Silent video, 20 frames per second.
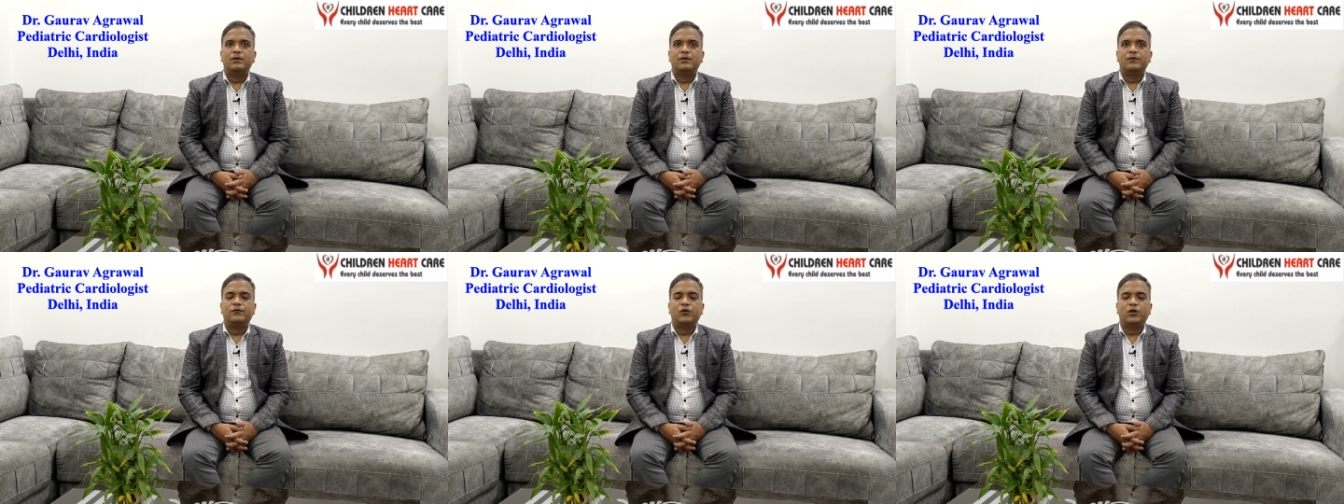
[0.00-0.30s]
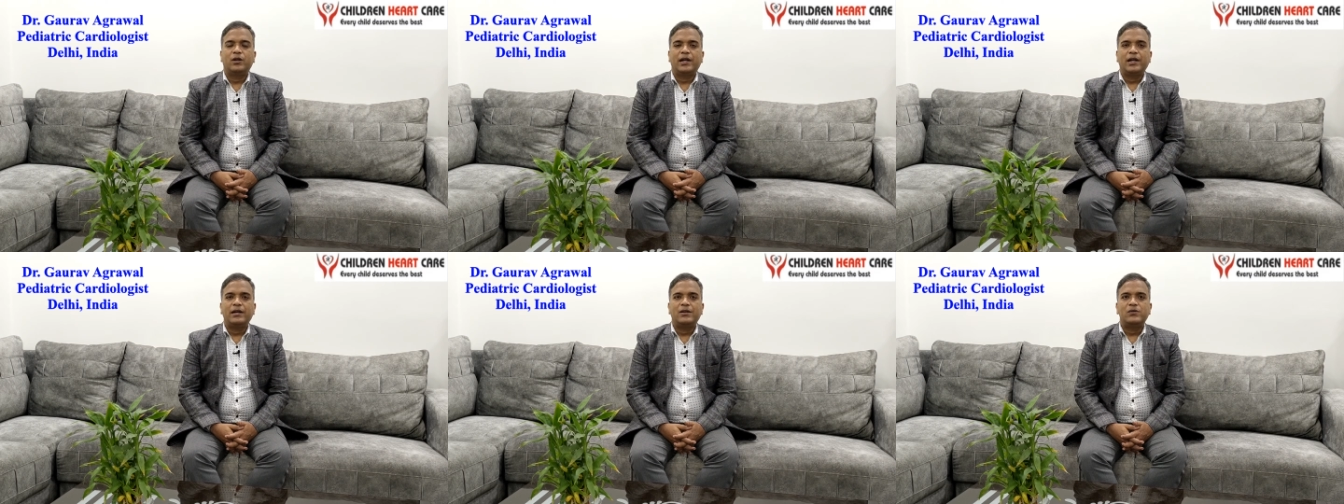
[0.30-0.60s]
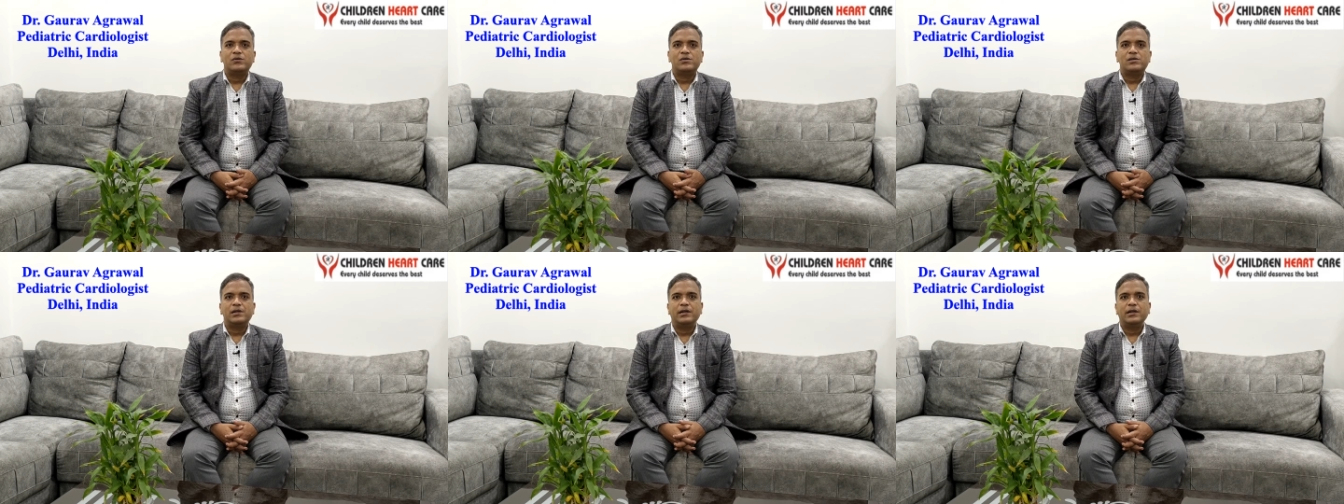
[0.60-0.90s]
For
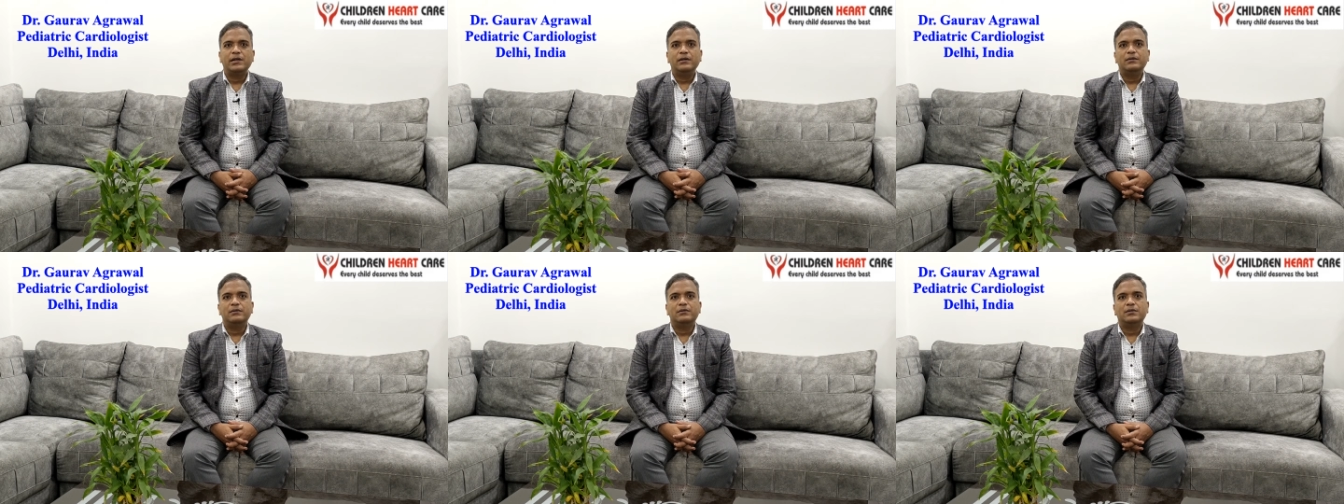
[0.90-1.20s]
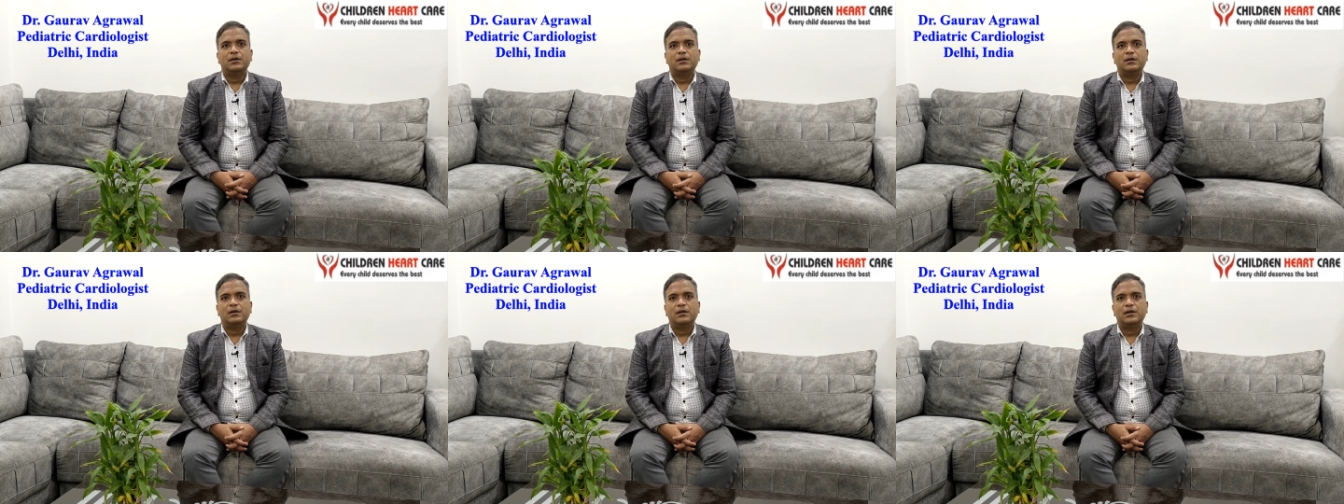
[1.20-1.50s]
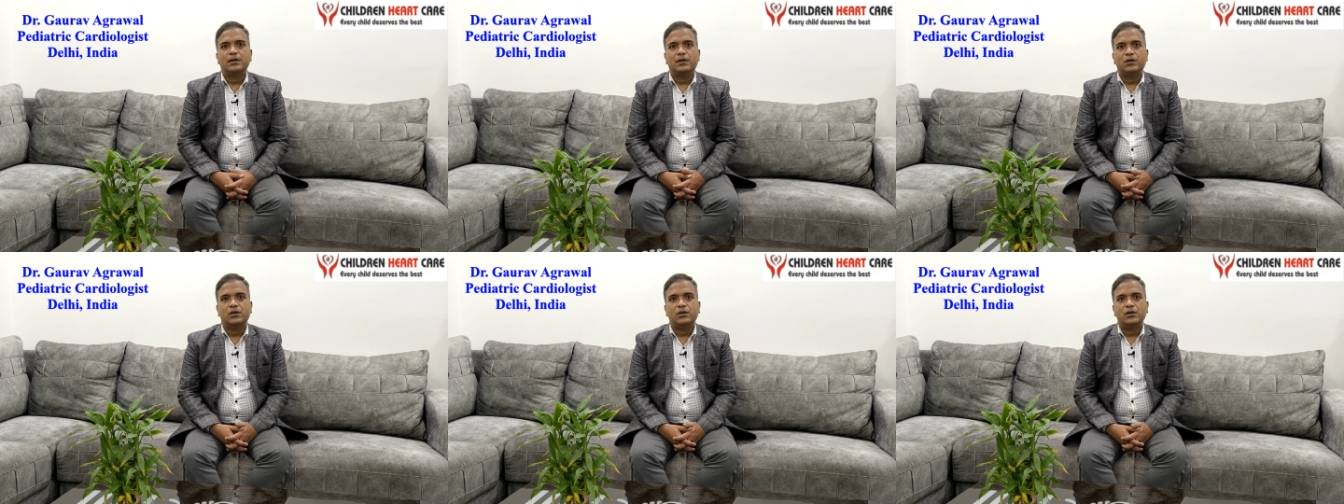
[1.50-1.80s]
diagnosing the
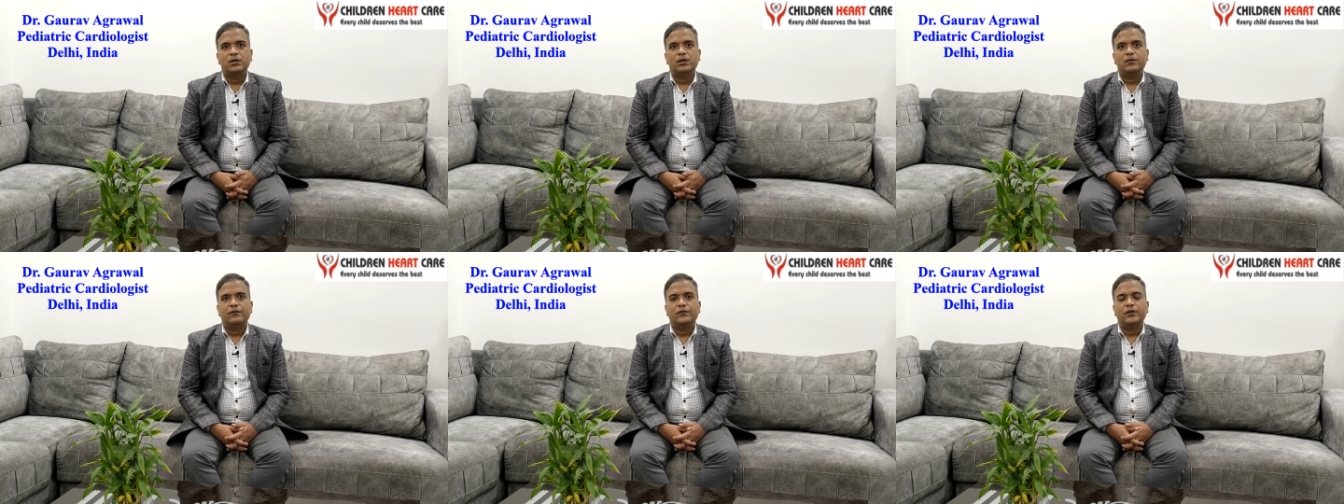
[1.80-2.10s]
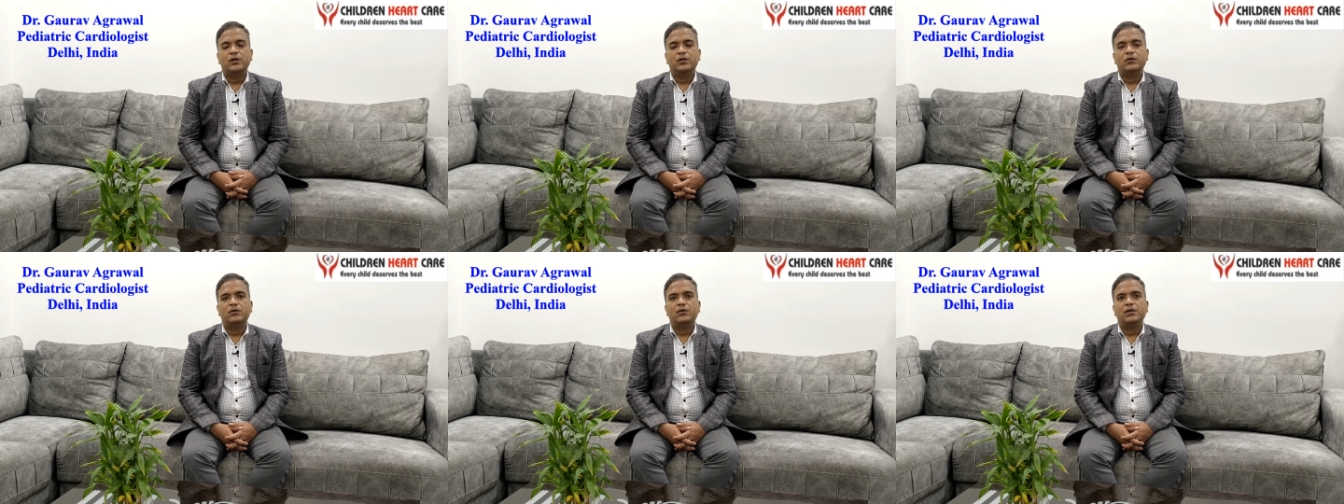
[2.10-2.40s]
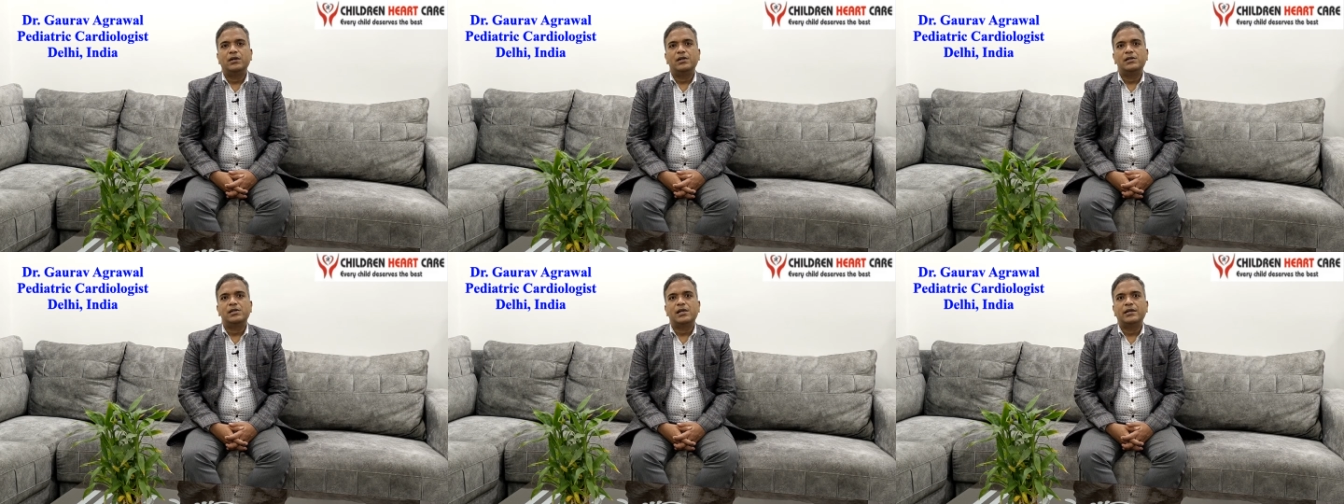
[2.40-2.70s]
tetralogy of Fallot,
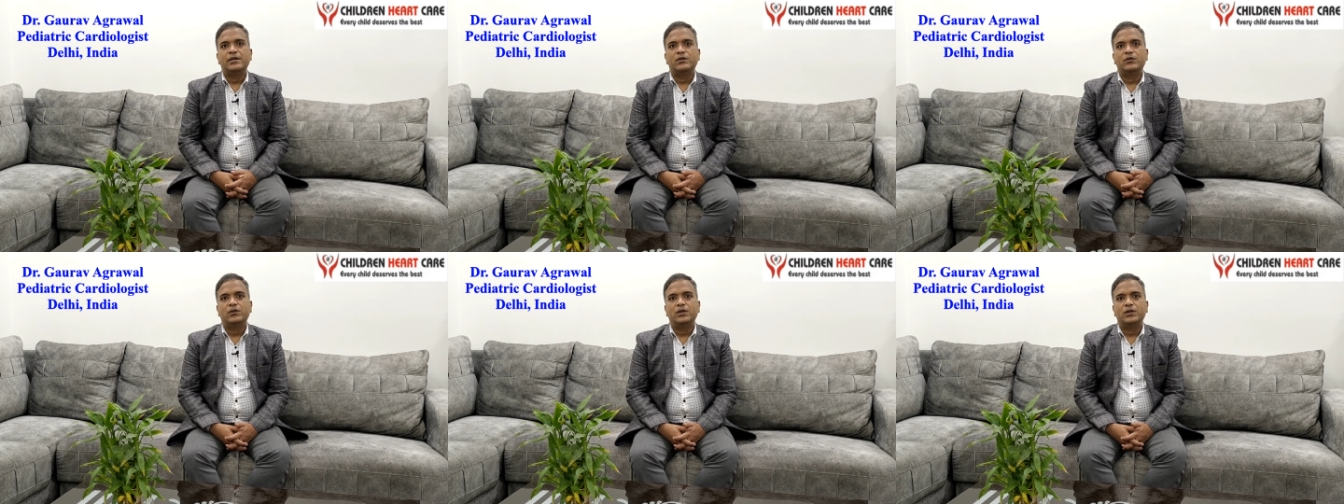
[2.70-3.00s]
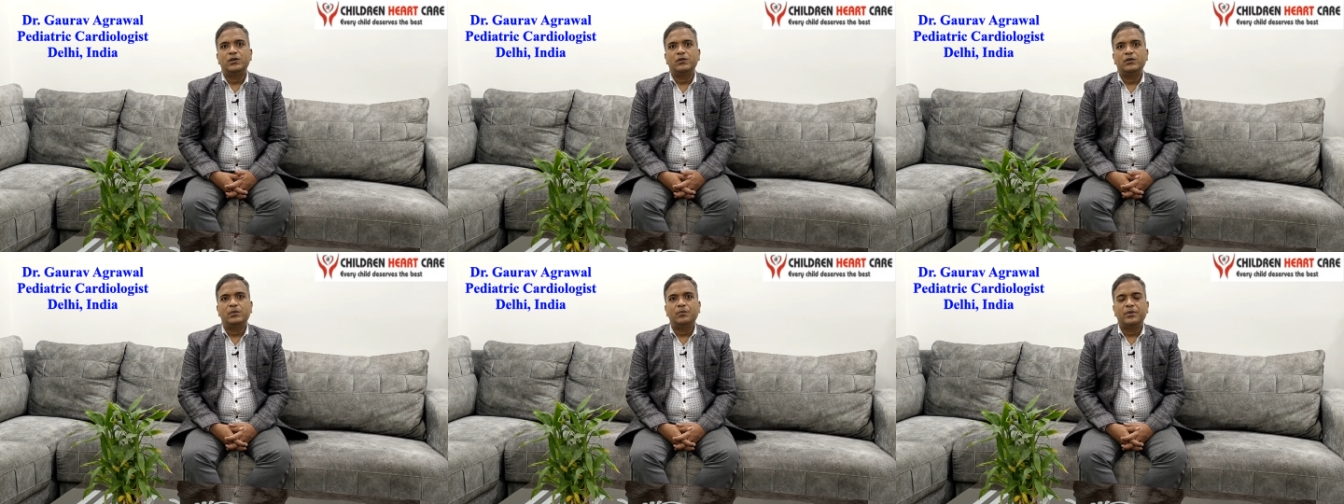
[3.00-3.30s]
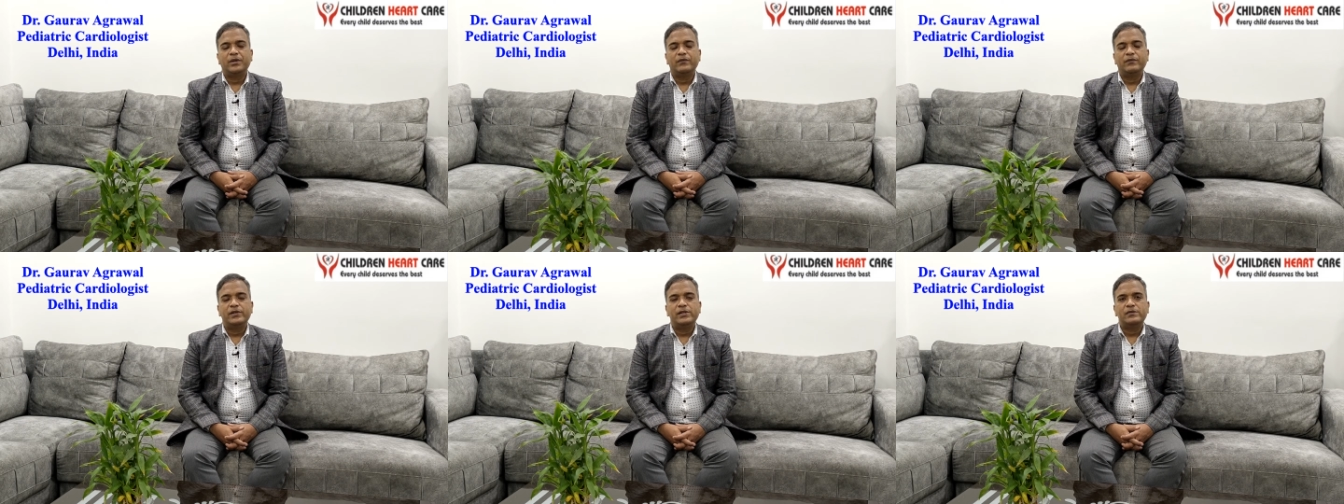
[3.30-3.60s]
as I told you in the
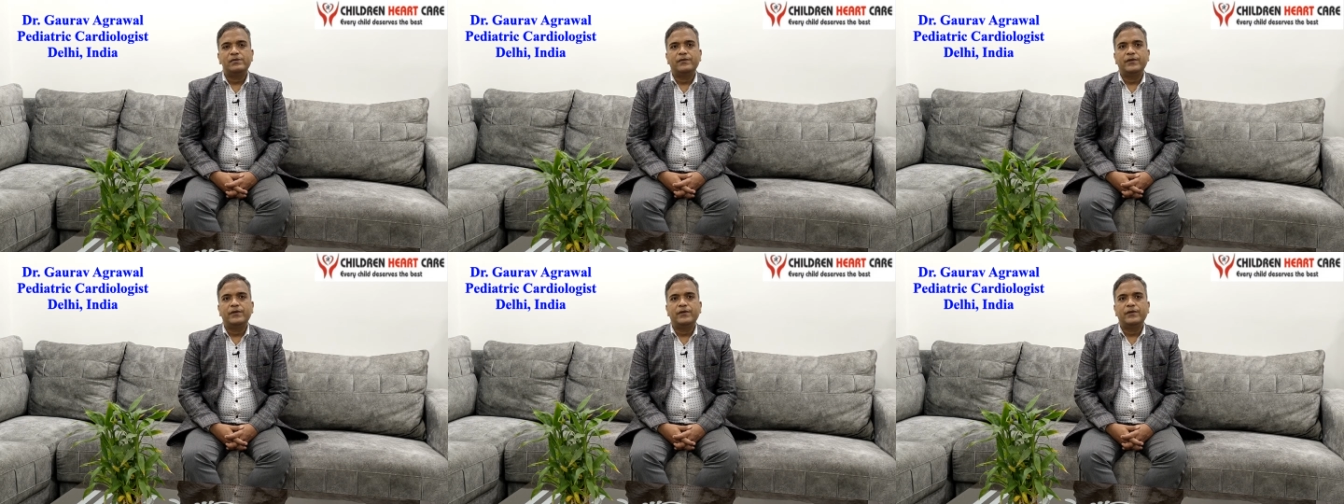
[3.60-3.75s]
previous